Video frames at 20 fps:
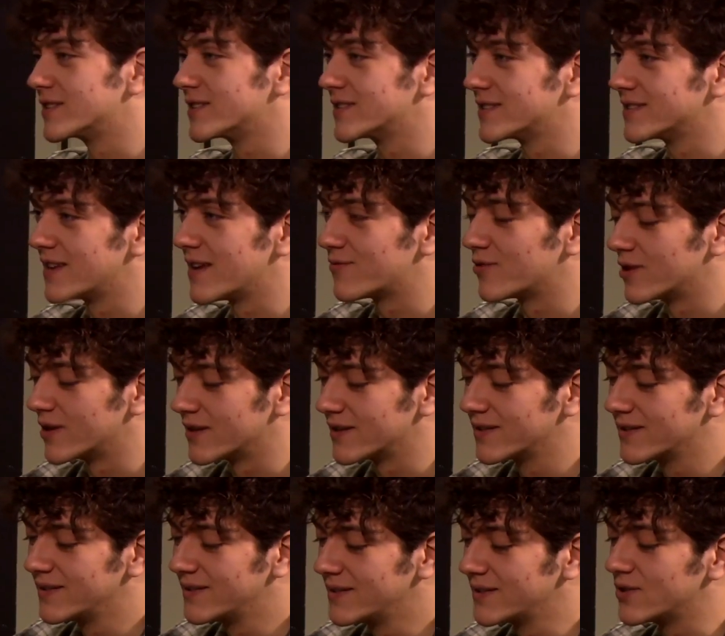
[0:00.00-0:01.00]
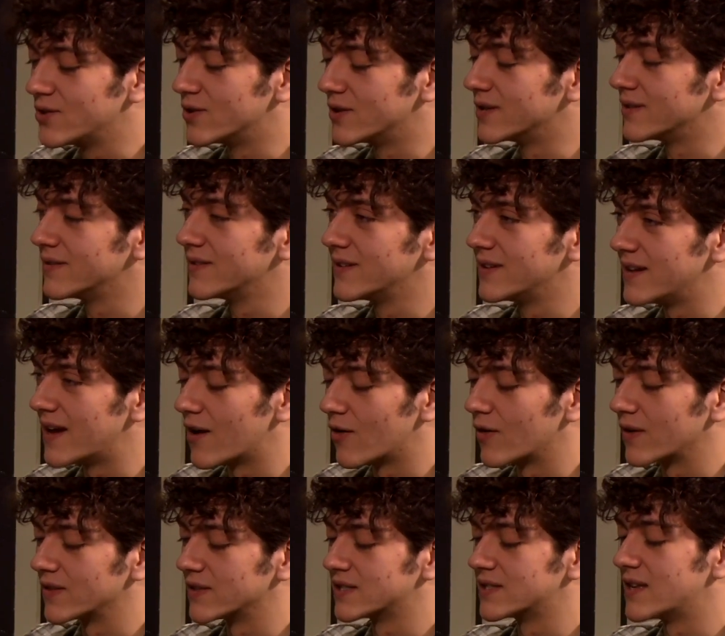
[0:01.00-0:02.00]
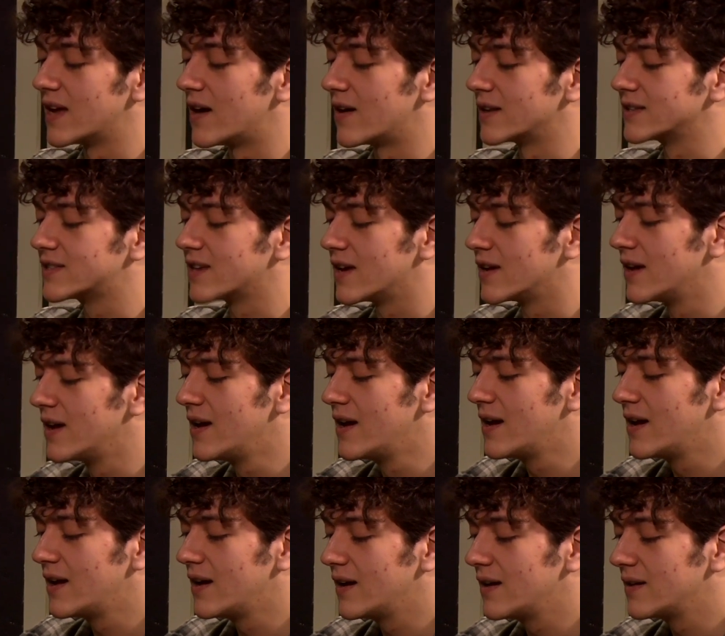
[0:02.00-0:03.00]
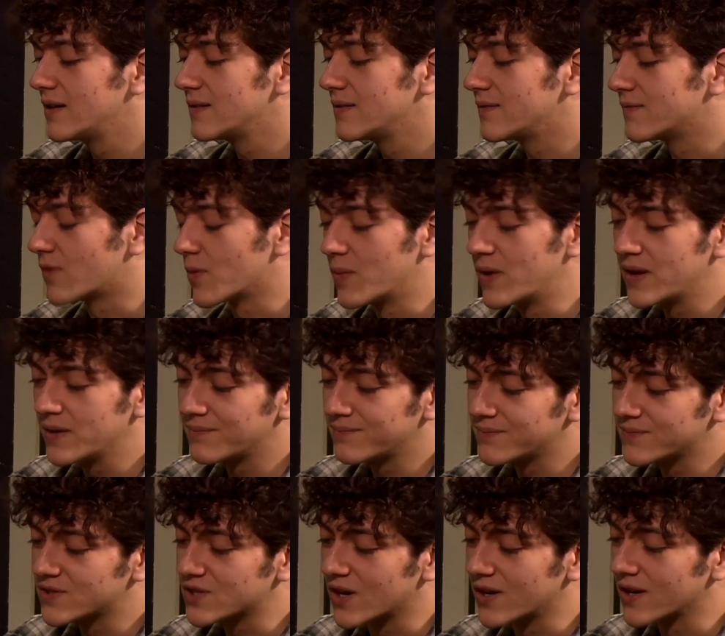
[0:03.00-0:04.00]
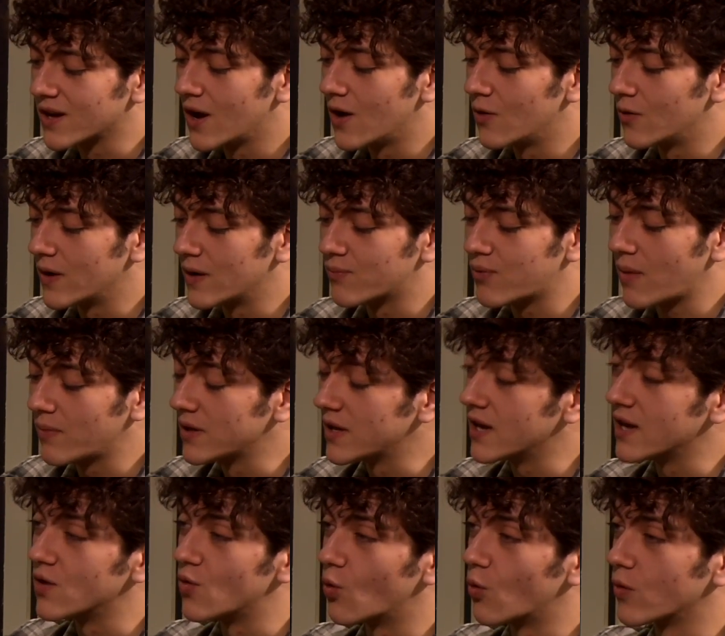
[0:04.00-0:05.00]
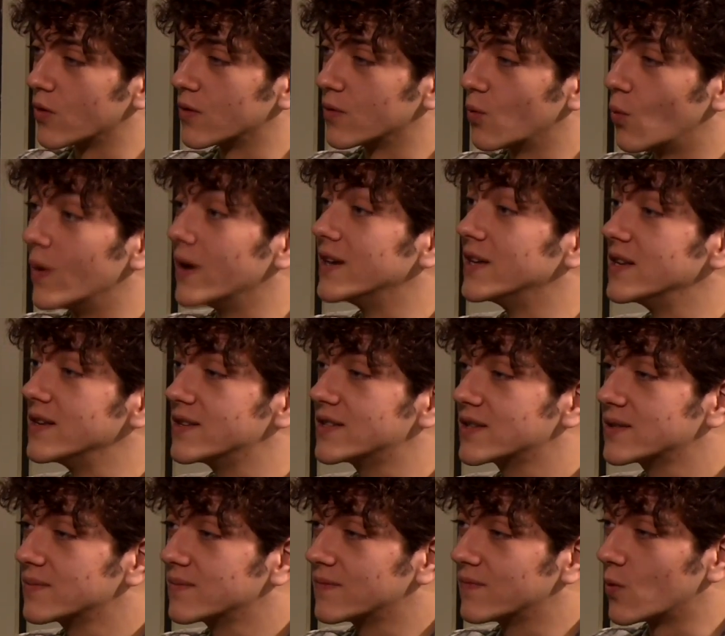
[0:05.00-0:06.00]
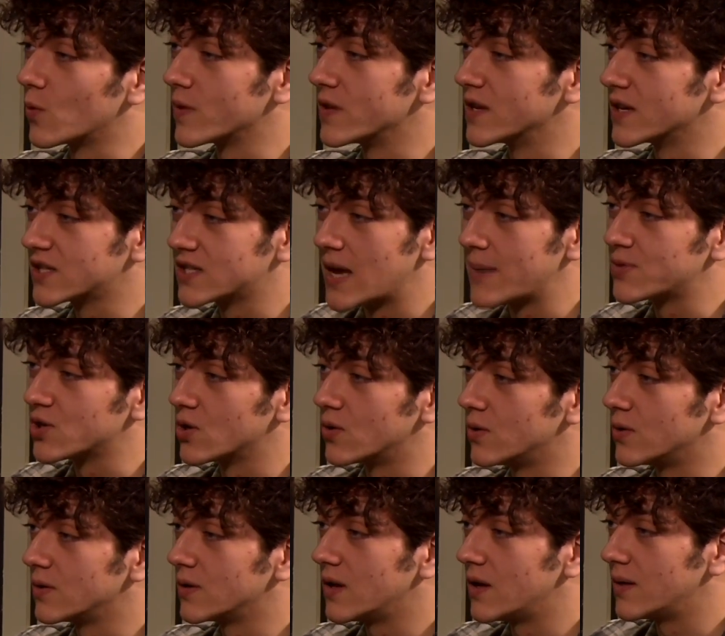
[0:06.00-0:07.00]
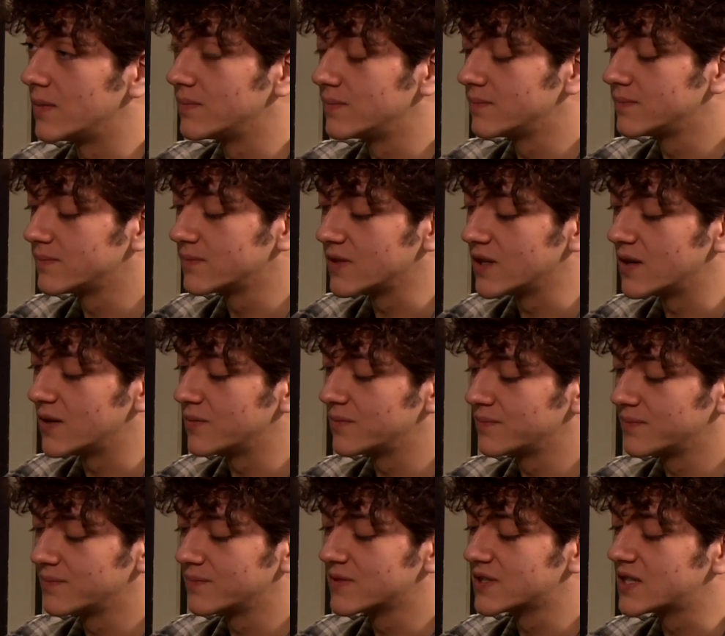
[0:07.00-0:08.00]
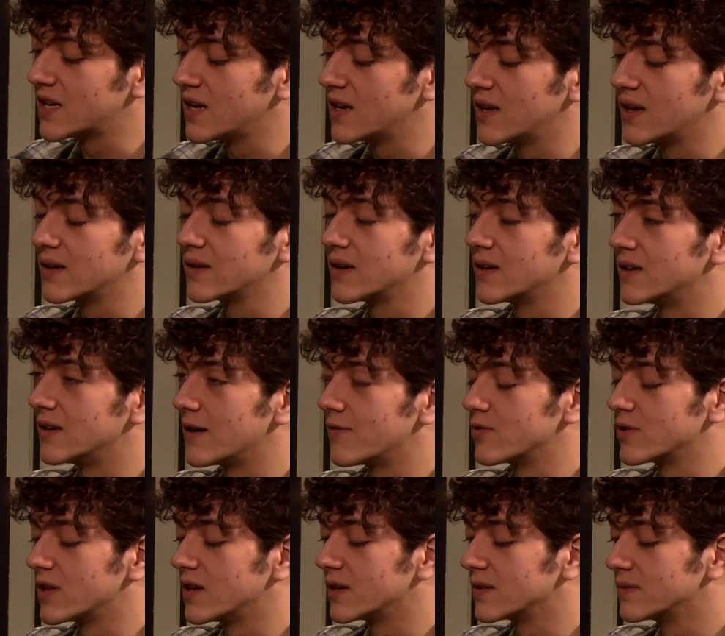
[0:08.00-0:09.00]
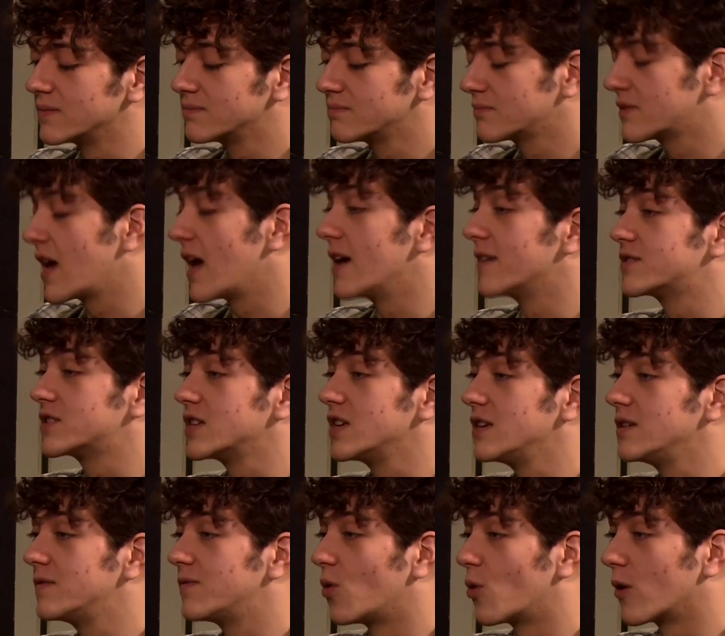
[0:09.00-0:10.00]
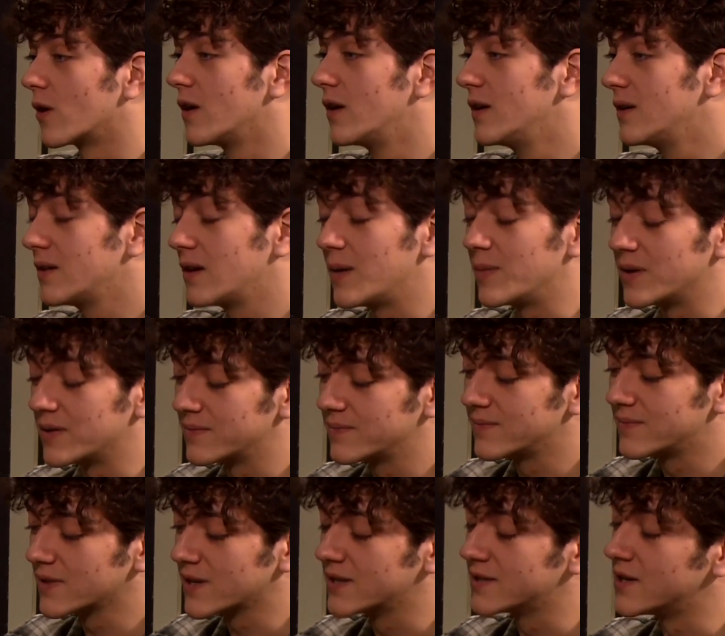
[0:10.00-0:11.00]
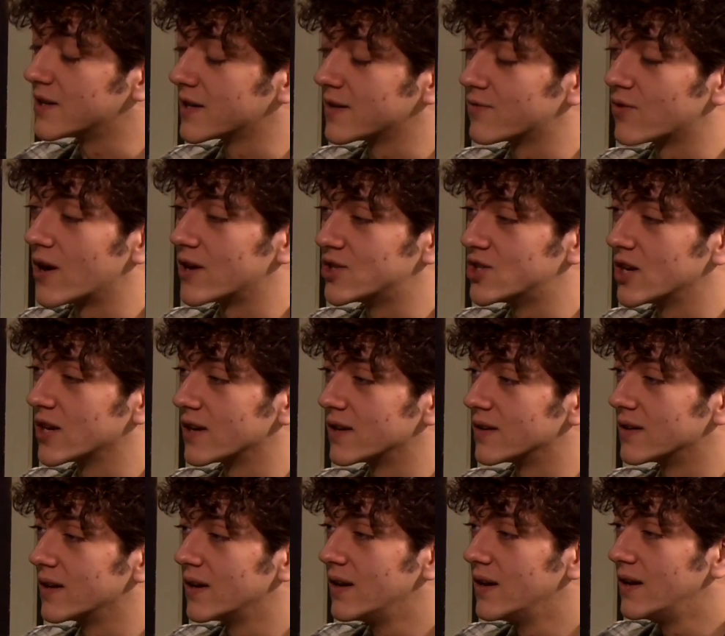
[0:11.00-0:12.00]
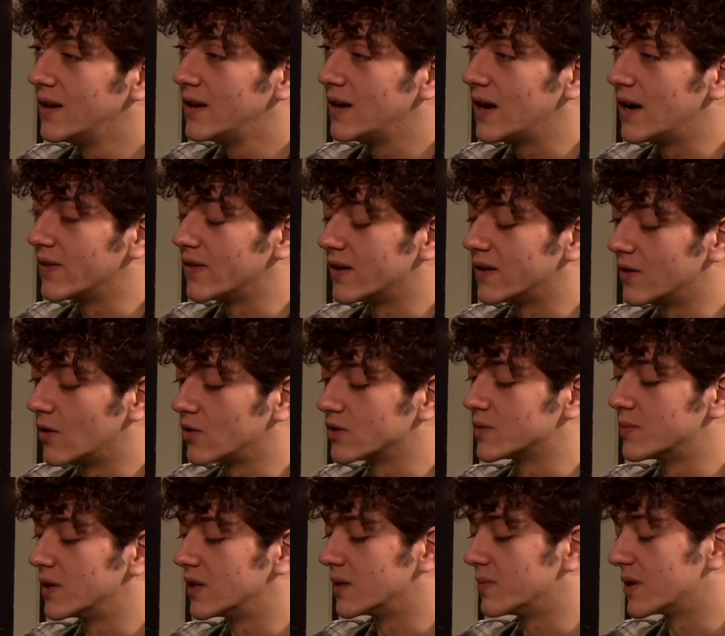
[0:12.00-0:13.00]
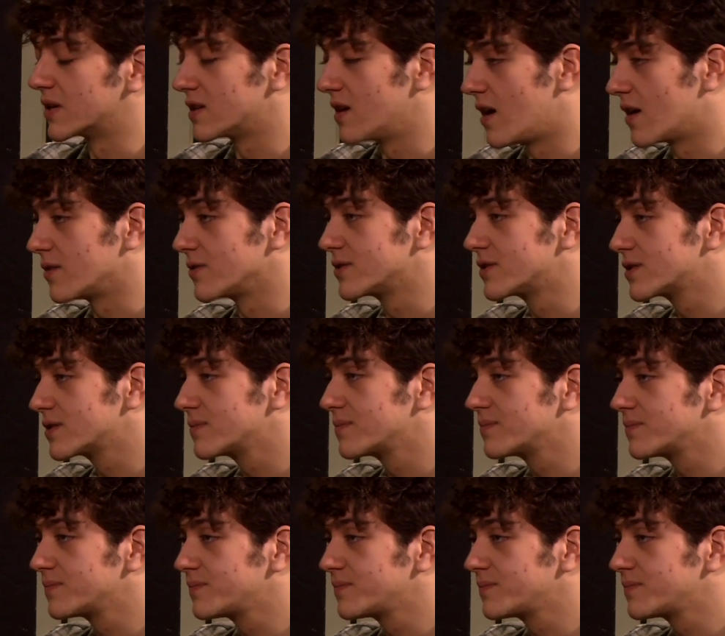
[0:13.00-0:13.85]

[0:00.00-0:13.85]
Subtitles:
This is definitely good at narrowing this down. I'd say for me, it's going to go probably in order. Wendy's for the exceptional, seating and everything. KFC for, I mean, Kentucky Fried Chicken, and then ultimately McDonald's.